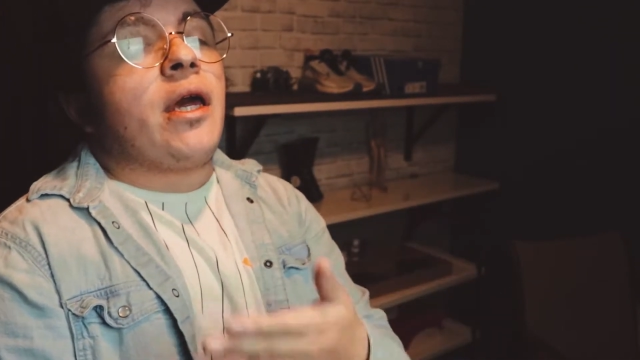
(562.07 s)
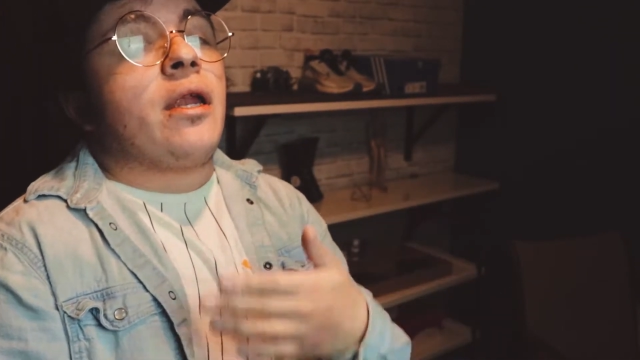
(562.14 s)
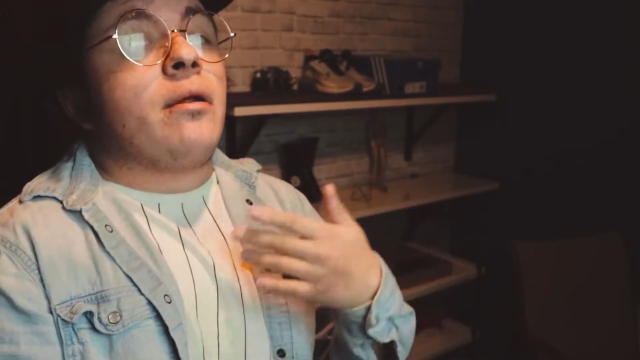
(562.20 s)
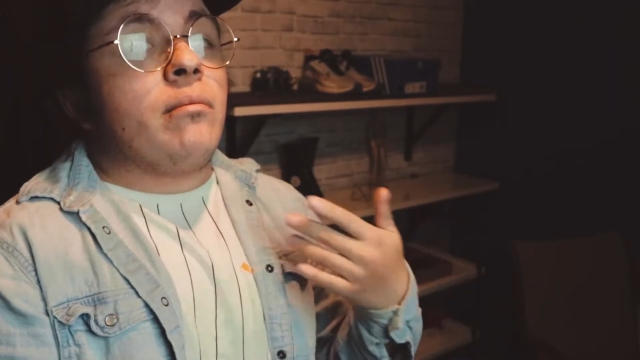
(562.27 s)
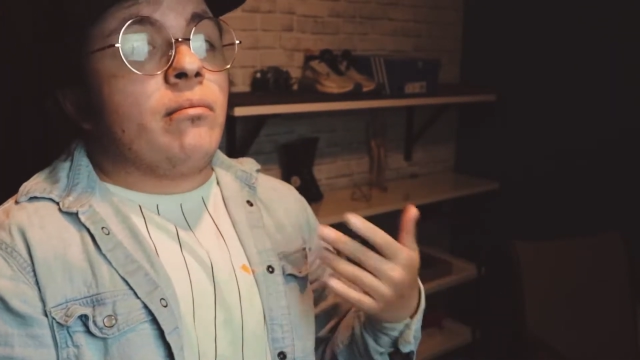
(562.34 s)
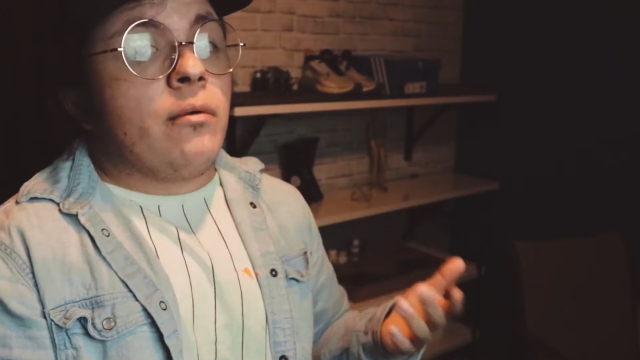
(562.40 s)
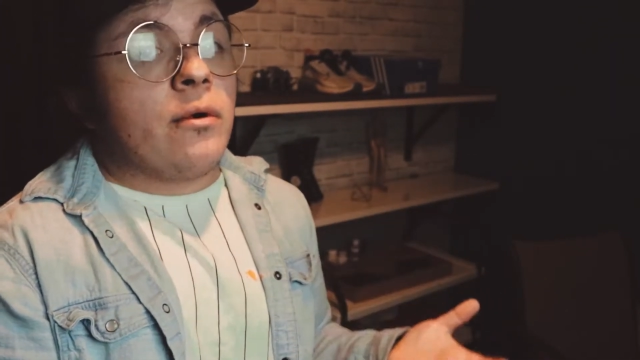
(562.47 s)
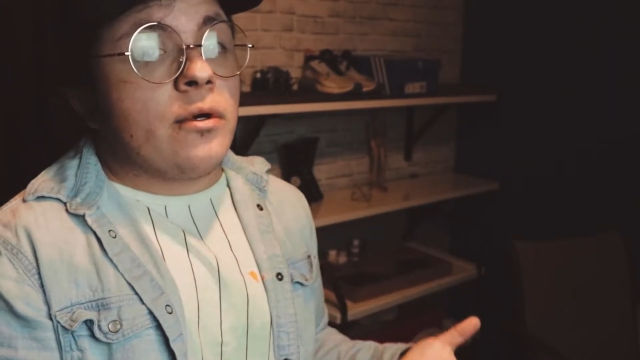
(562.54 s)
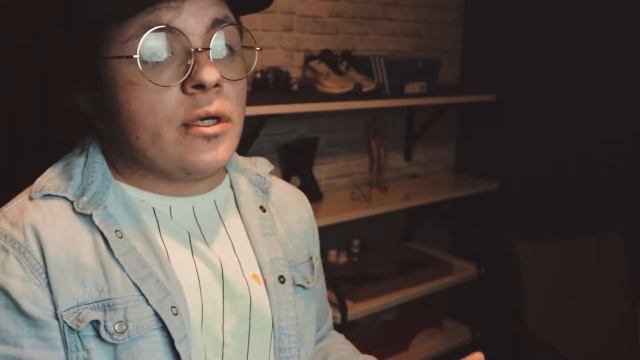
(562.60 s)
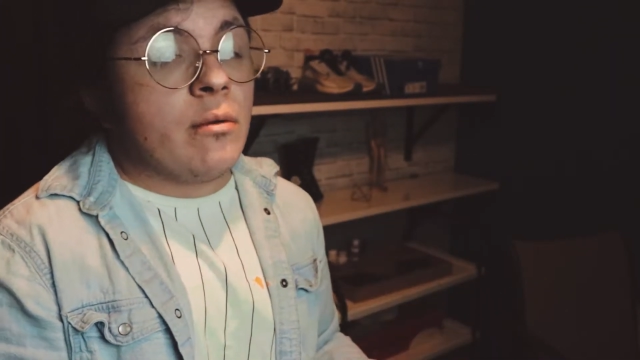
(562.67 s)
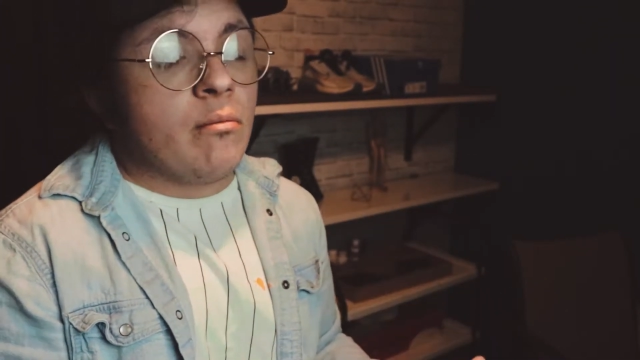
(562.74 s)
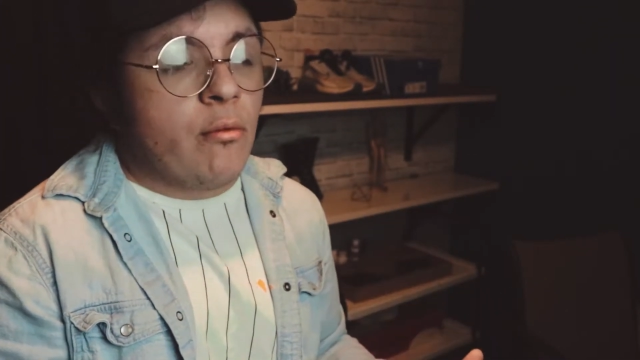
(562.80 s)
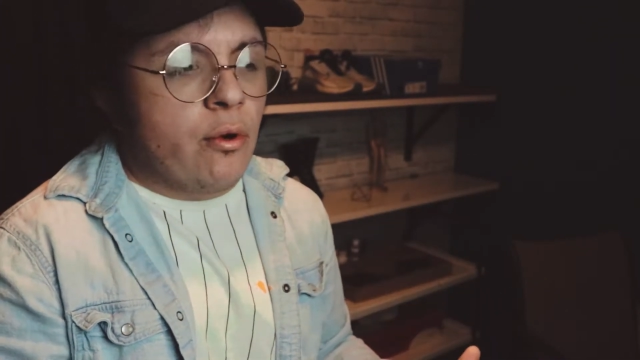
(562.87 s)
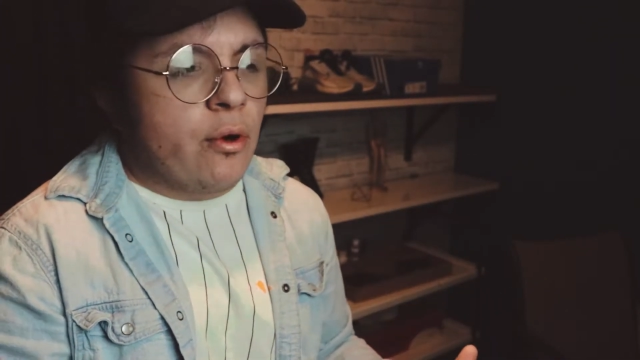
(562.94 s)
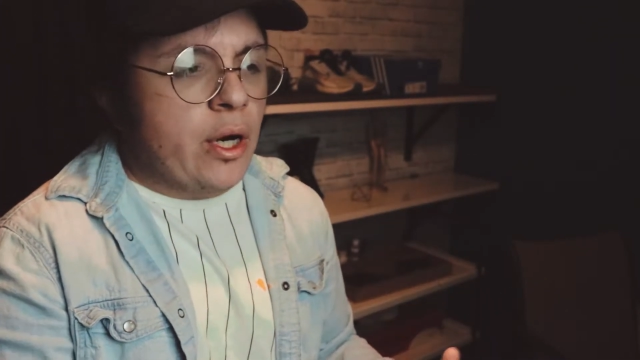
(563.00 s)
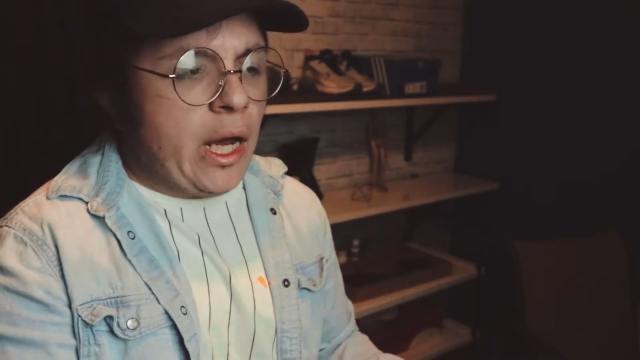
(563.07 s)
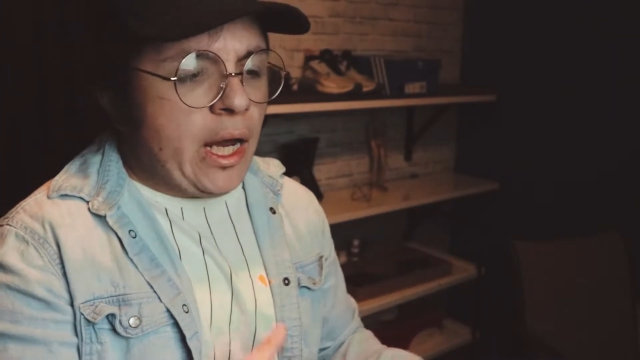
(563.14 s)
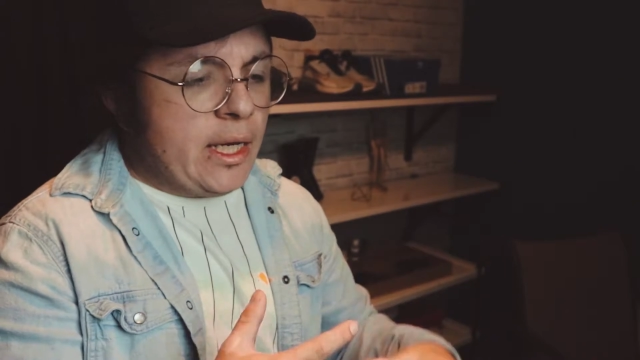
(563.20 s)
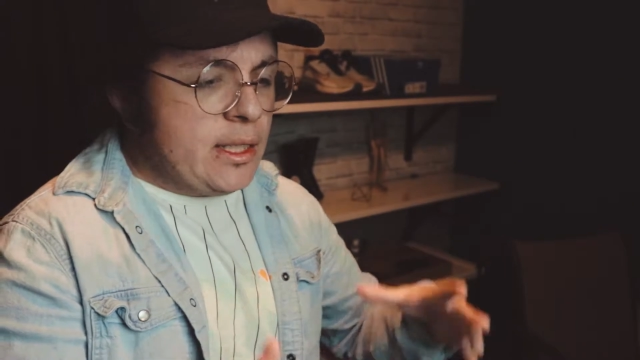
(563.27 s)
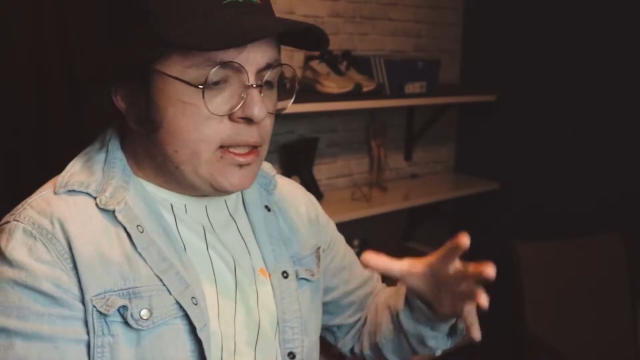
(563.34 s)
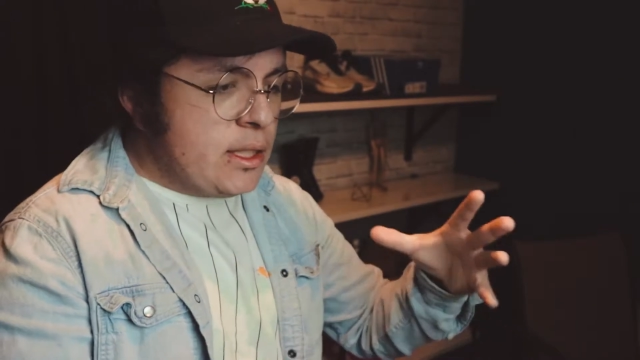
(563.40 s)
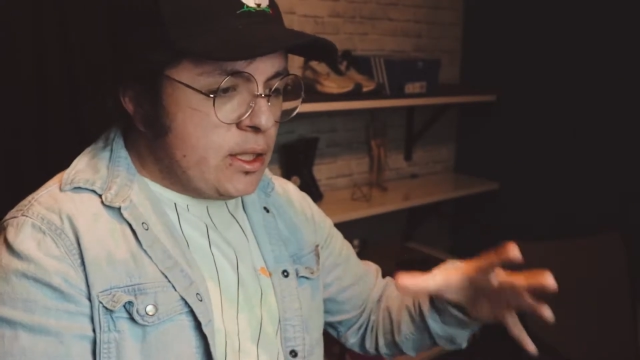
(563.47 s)
adding more
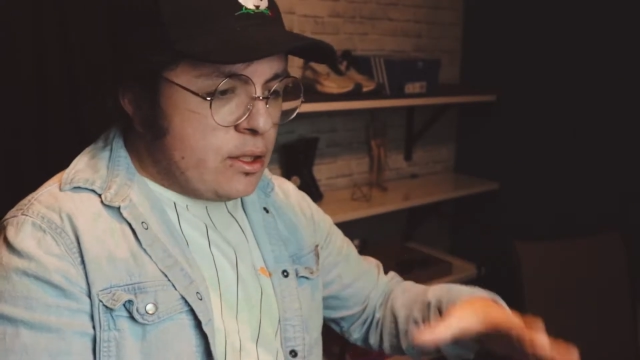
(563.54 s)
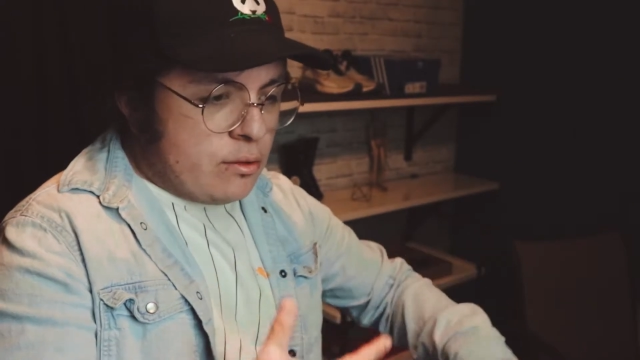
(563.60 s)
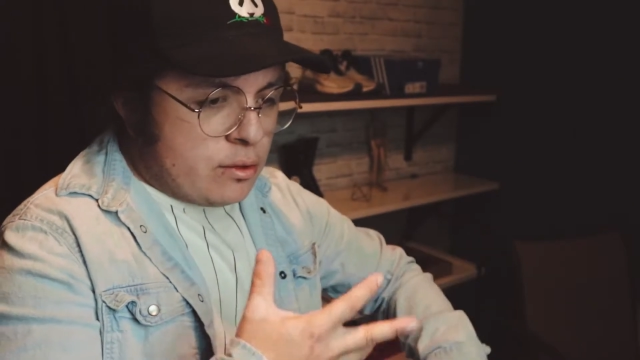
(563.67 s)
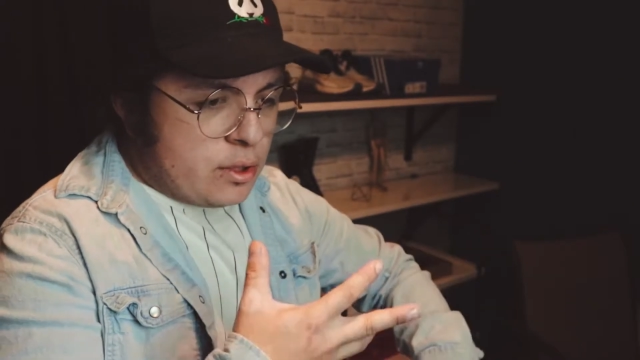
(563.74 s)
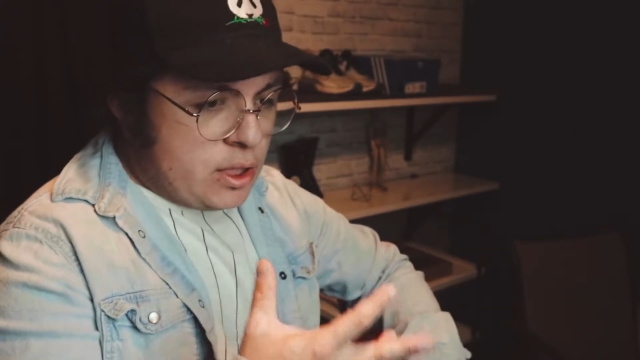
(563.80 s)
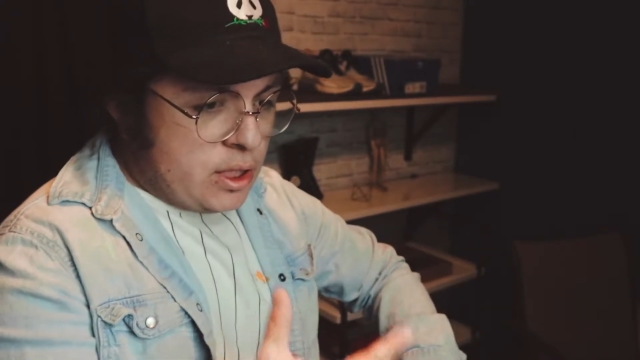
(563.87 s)
ideal